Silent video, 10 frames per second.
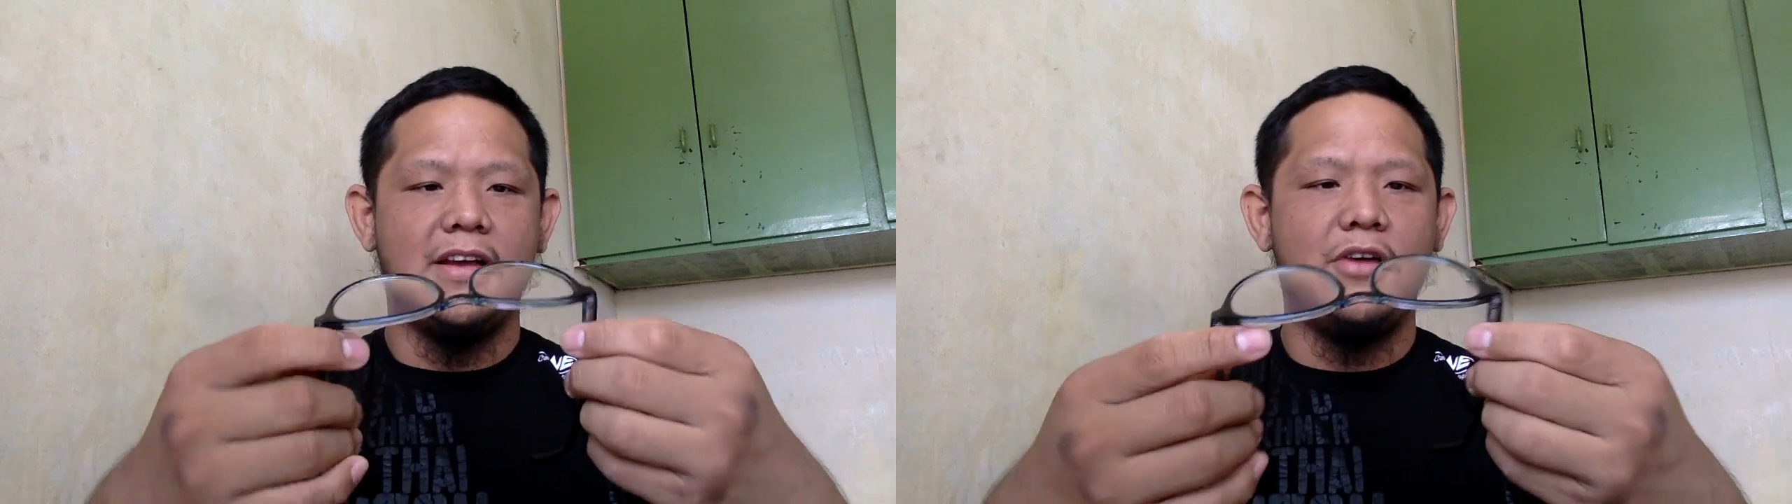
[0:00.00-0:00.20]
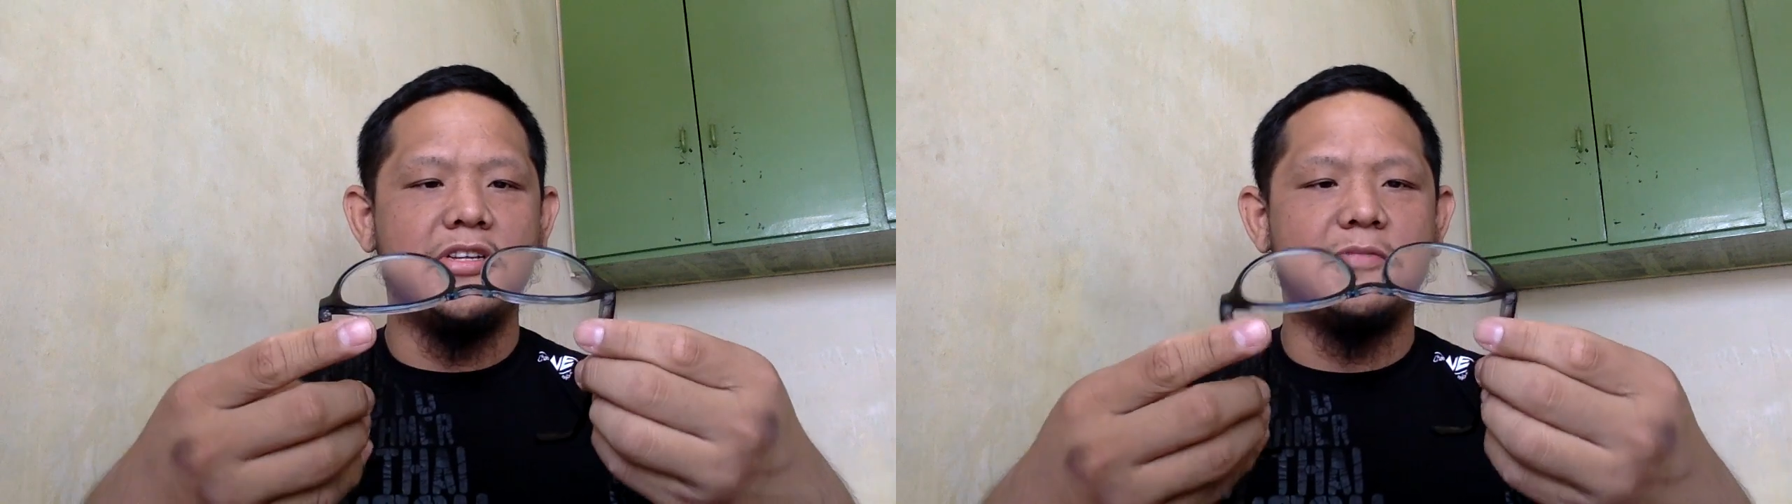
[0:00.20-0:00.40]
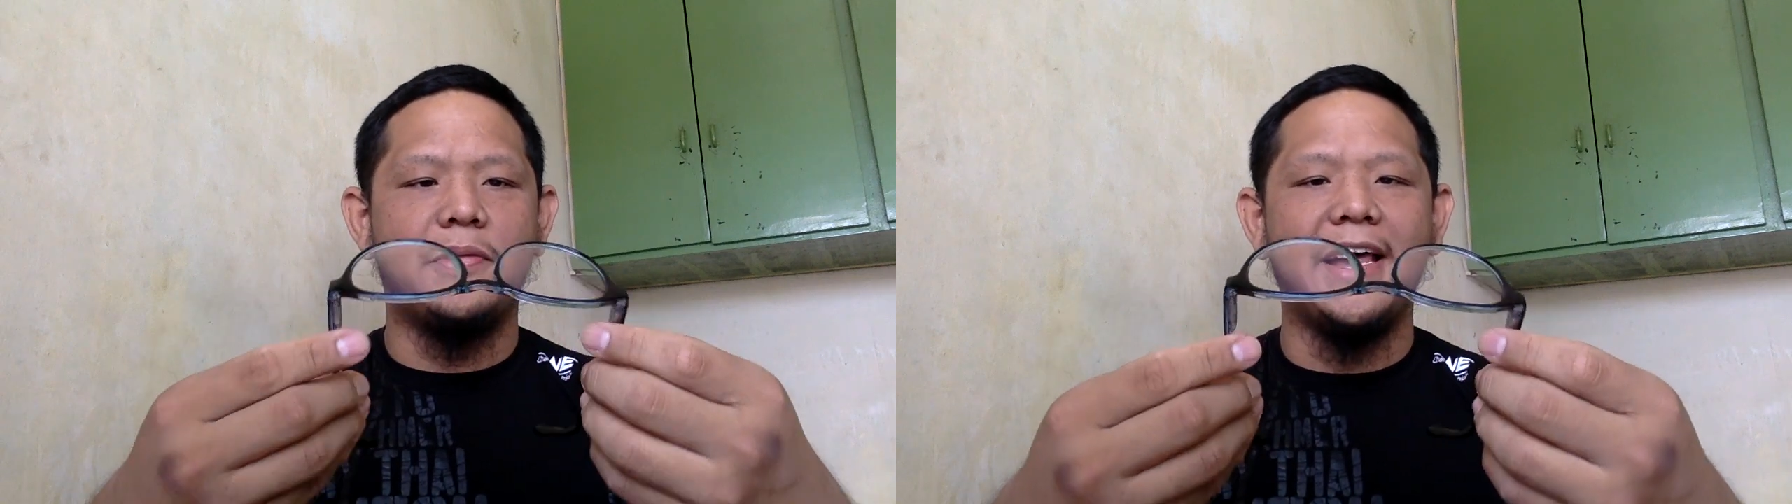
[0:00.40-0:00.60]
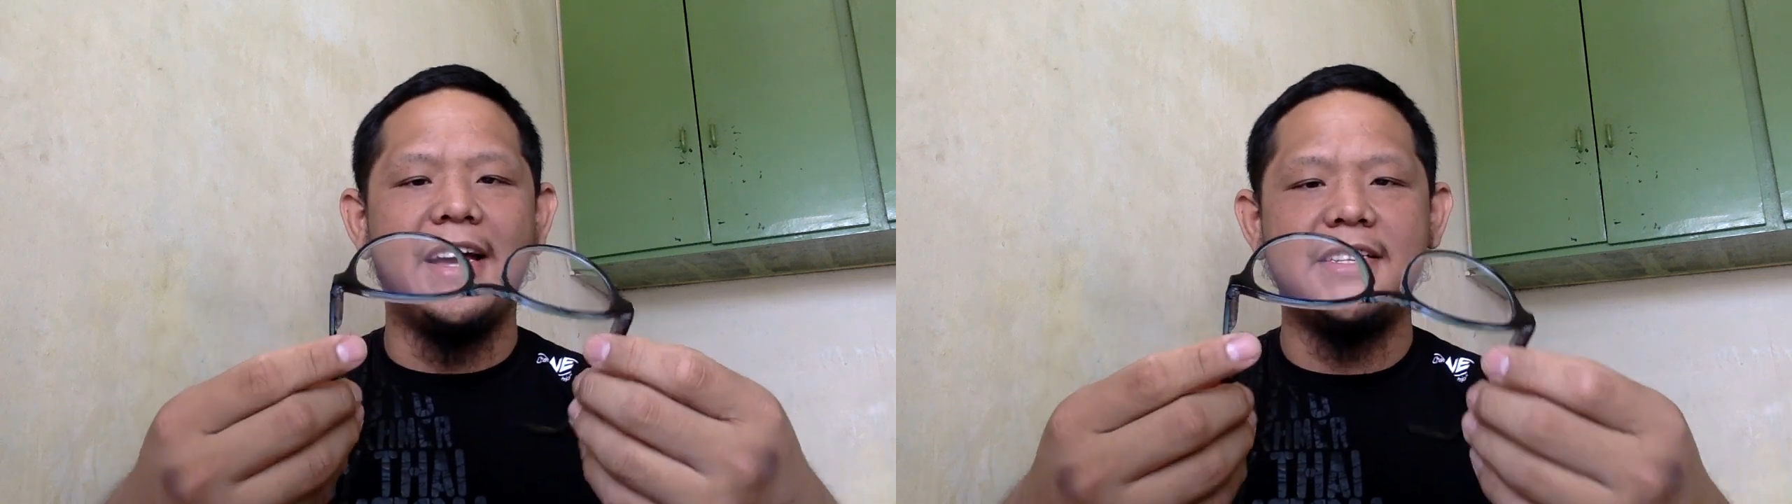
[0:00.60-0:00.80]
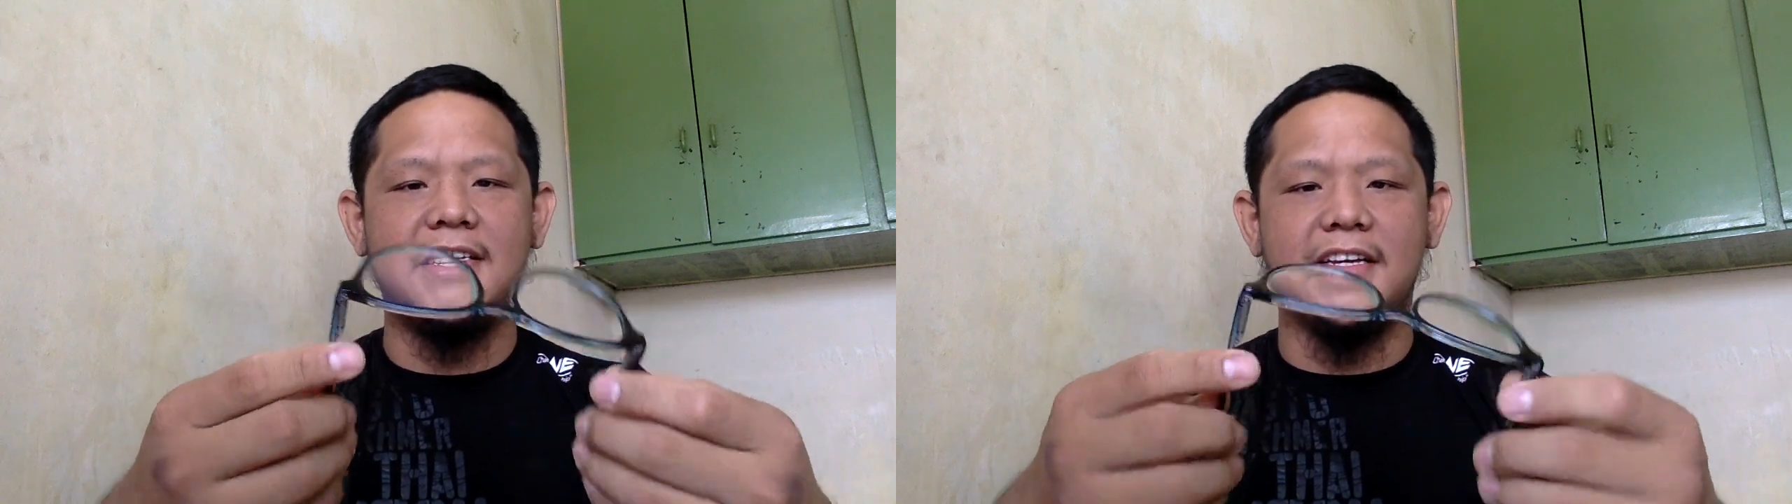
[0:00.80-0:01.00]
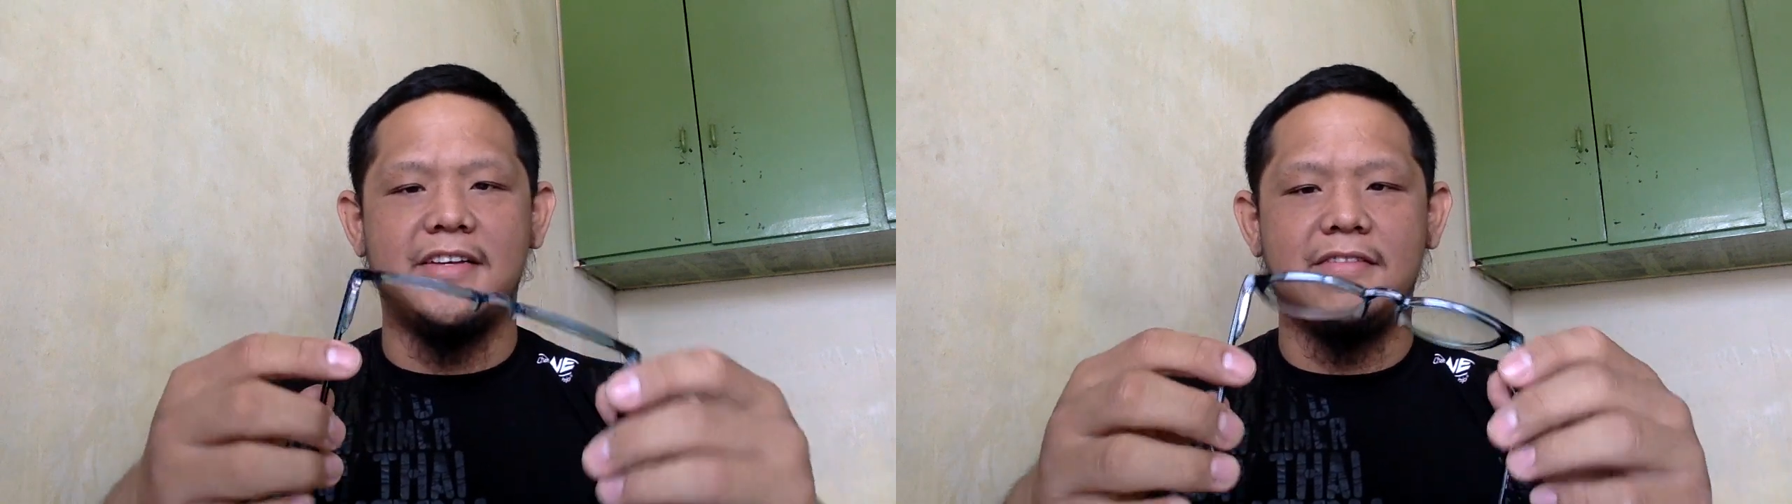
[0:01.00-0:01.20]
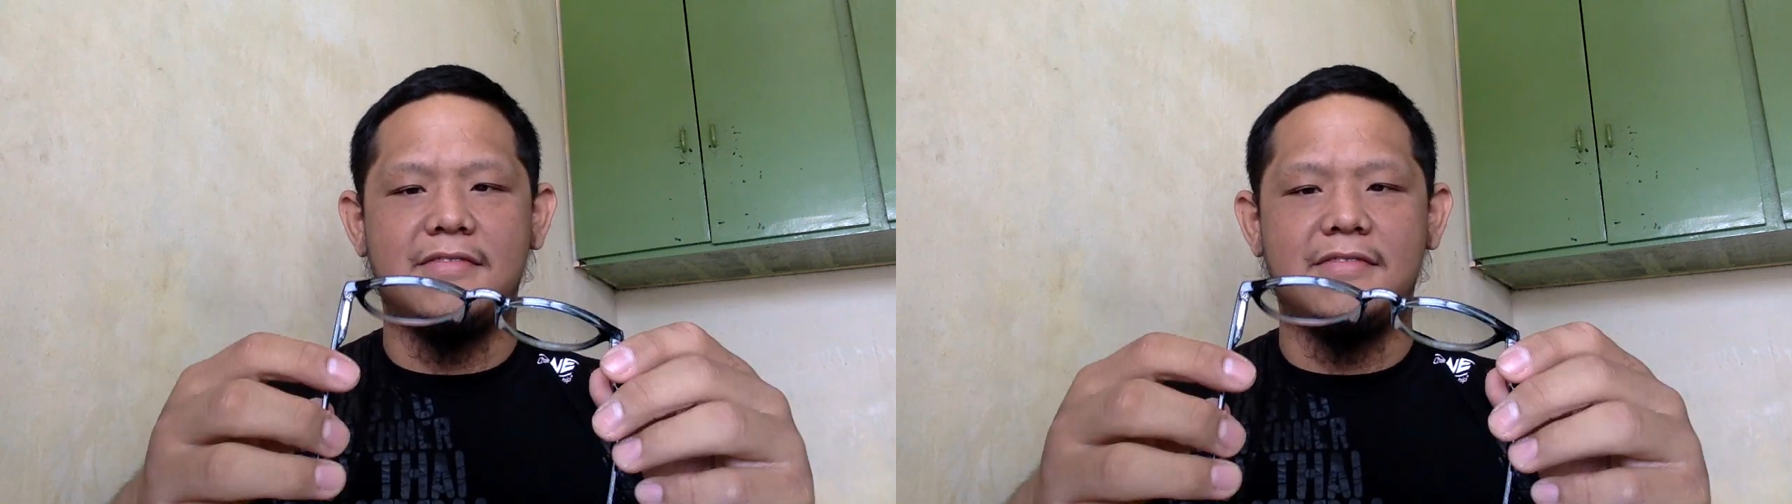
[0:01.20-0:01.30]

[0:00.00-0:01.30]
Oh, it's plastic.